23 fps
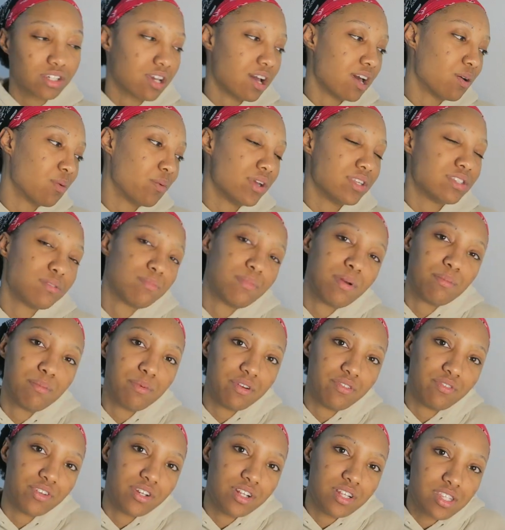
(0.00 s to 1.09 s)
Gotta wait till my
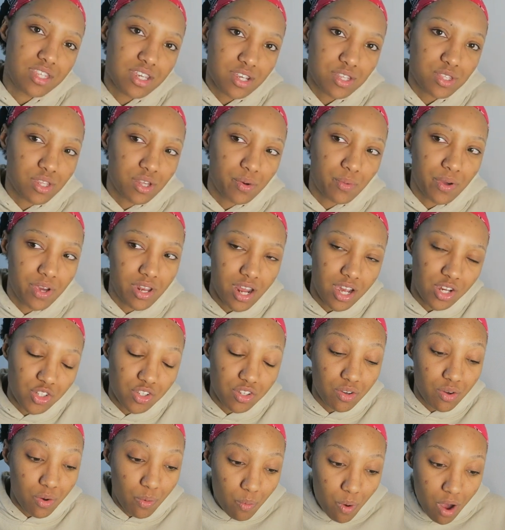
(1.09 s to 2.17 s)
boyfriend is here so that we can
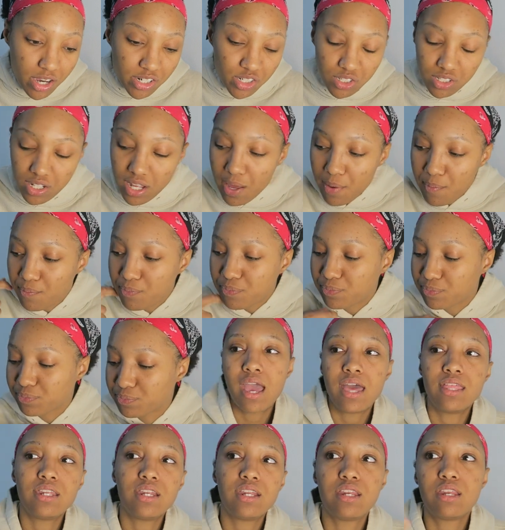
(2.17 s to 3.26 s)
actually go wash them.
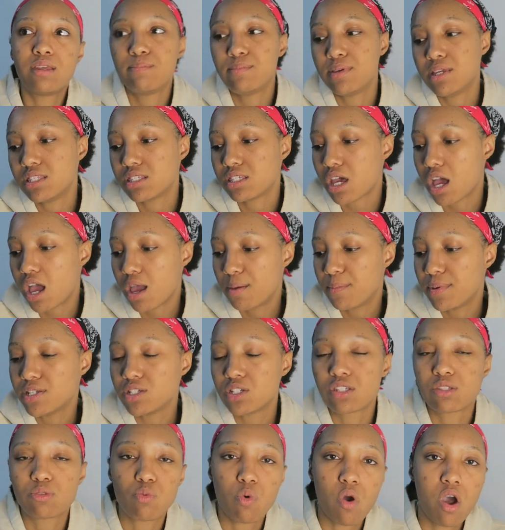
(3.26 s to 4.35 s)
And then in the meantime, I
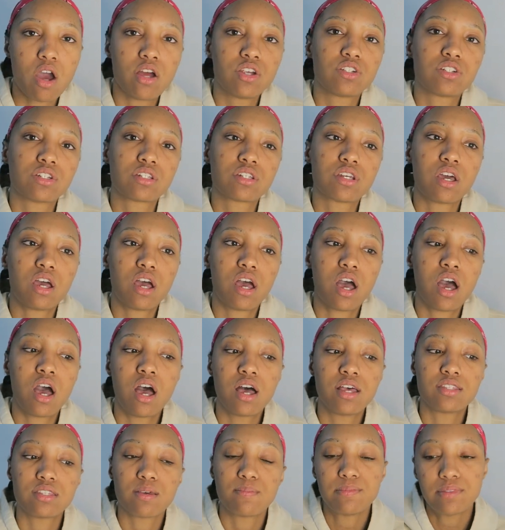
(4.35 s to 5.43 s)
just washed
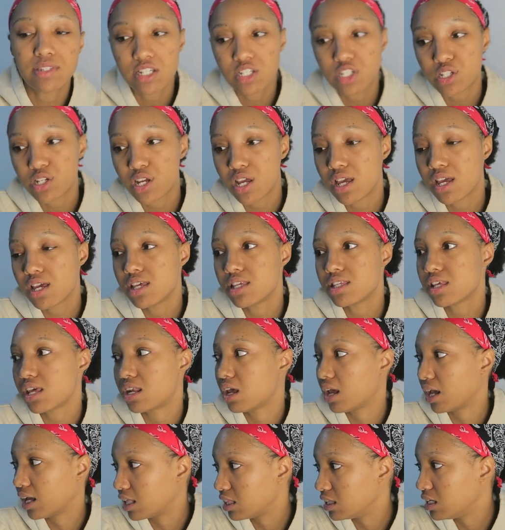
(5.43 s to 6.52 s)
uh, some dishes, and
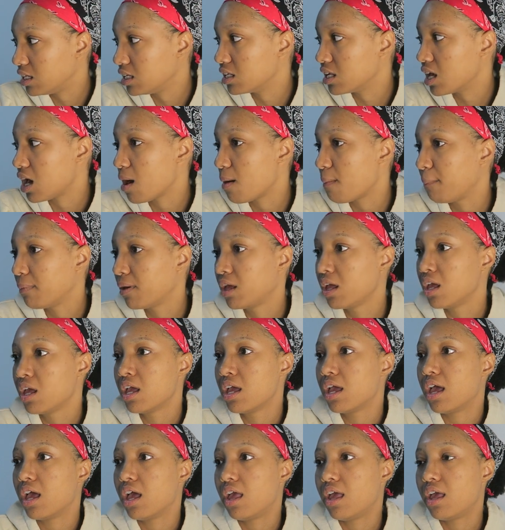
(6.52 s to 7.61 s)
I cleaned up,
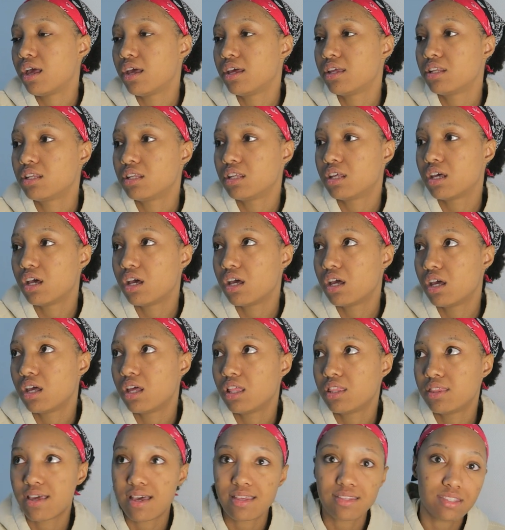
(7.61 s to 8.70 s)
and
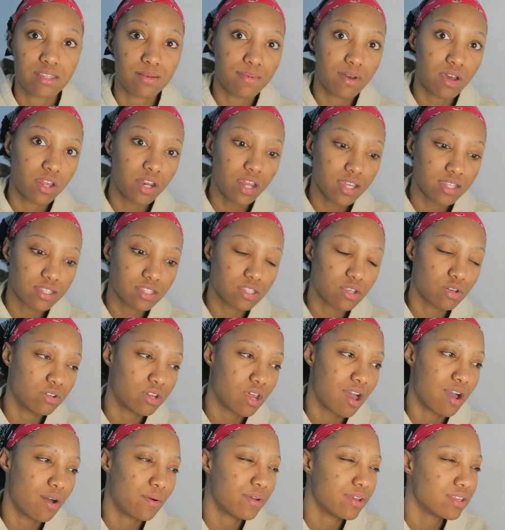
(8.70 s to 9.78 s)
uh, that's about it. So
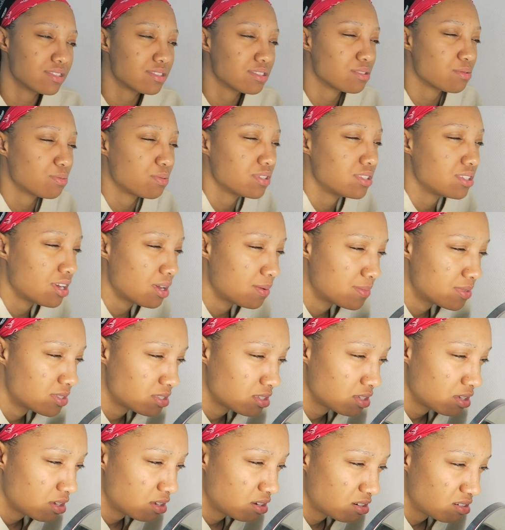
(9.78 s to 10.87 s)
now it's, what time is
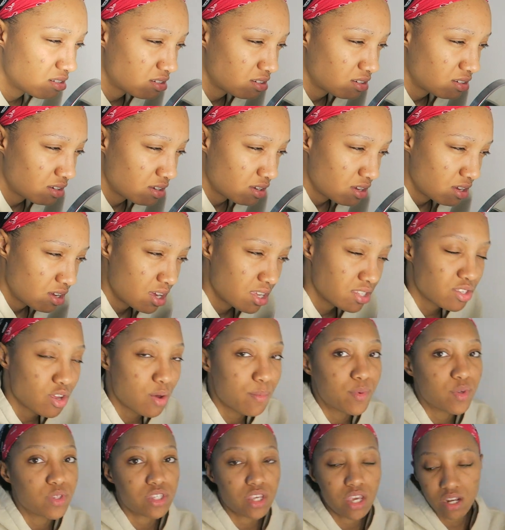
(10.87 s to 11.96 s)
it? It's
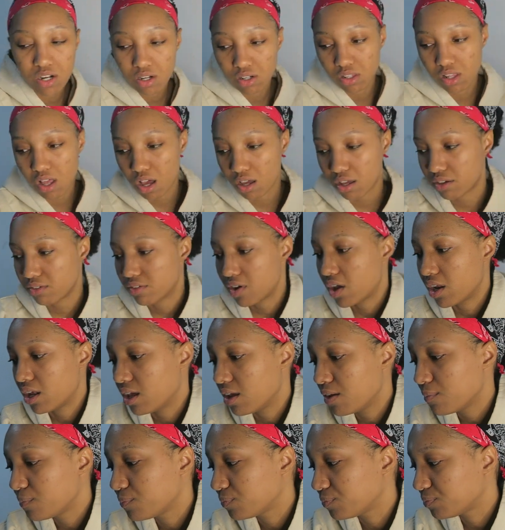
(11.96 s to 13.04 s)
almost eight o'clock
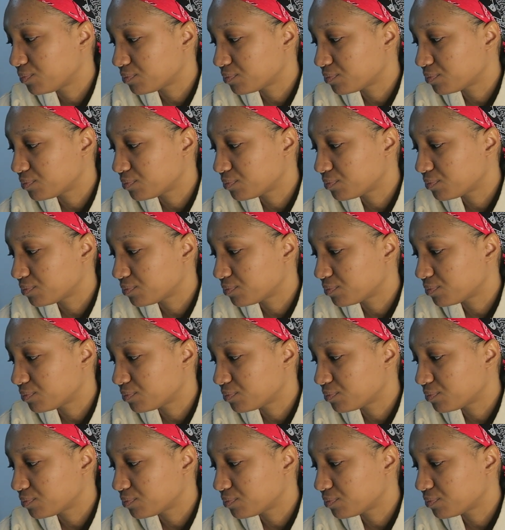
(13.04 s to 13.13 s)
already.